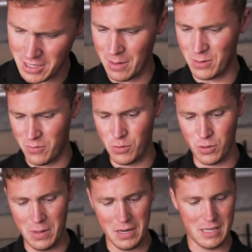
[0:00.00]
terms of
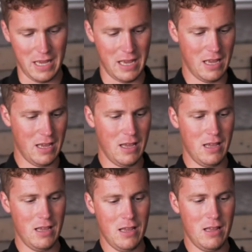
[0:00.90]
usability,
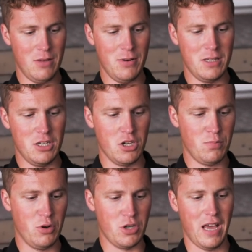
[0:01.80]
the ability to
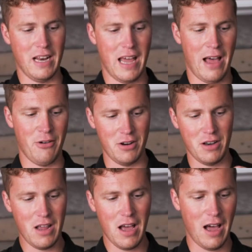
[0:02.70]
just push that down
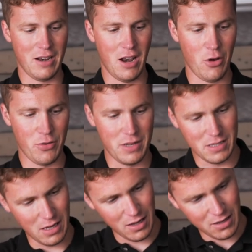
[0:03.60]
and load
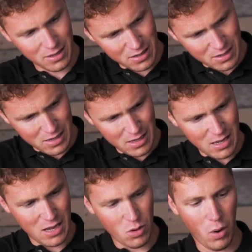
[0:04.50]
is
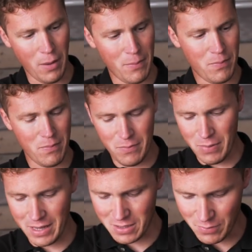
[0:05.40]
quite
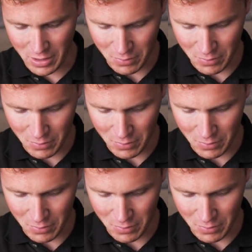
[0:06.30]
pleasant by